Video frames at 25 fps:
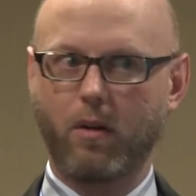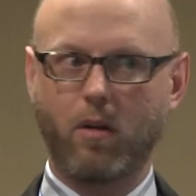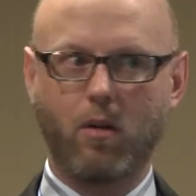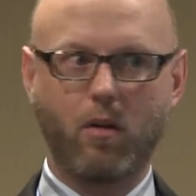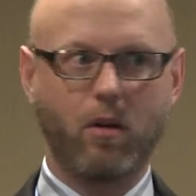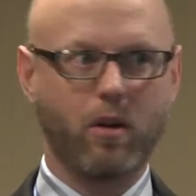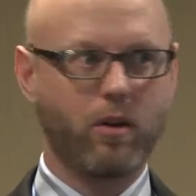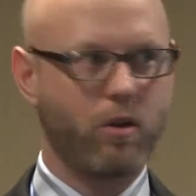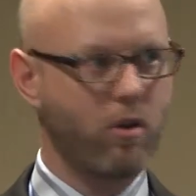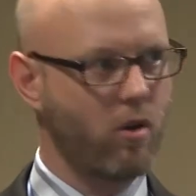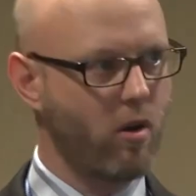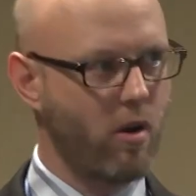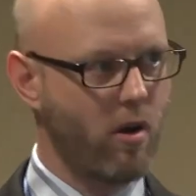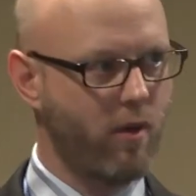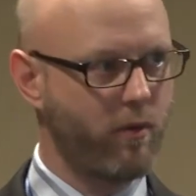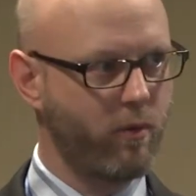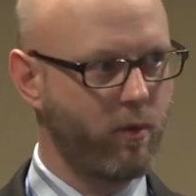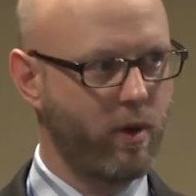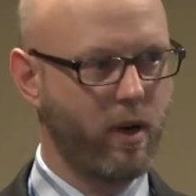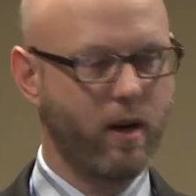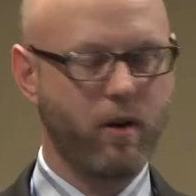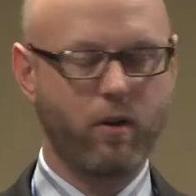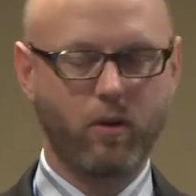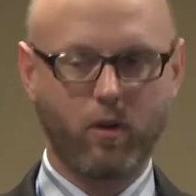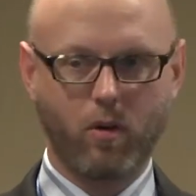on
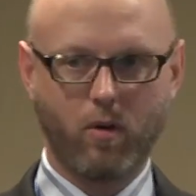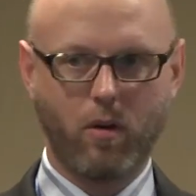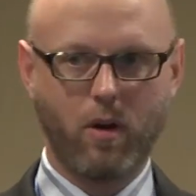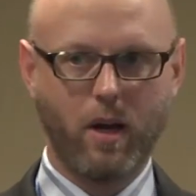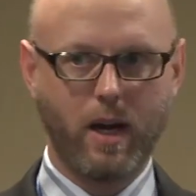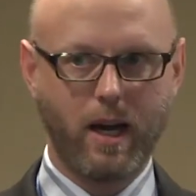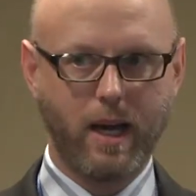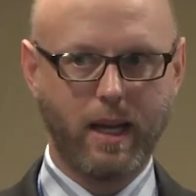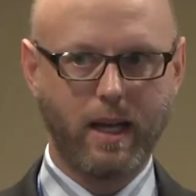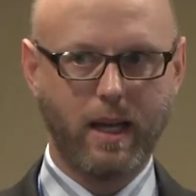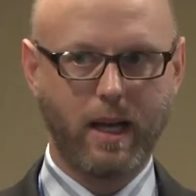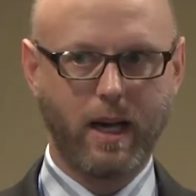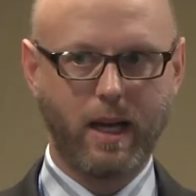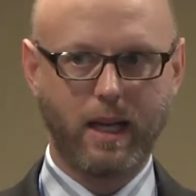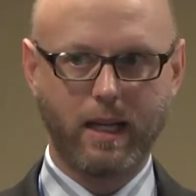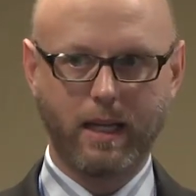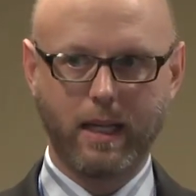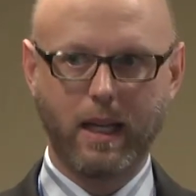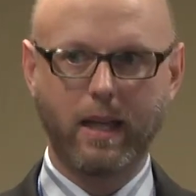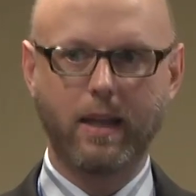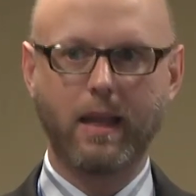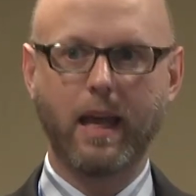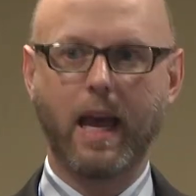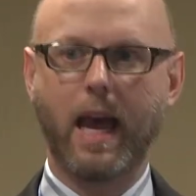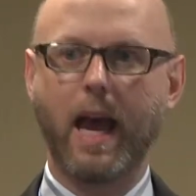software, so I
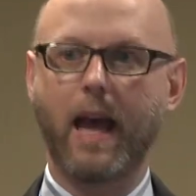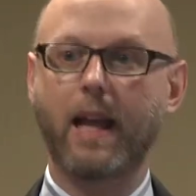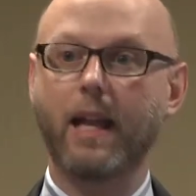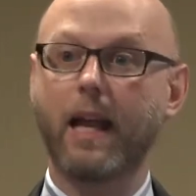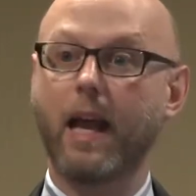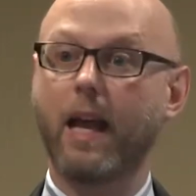did that,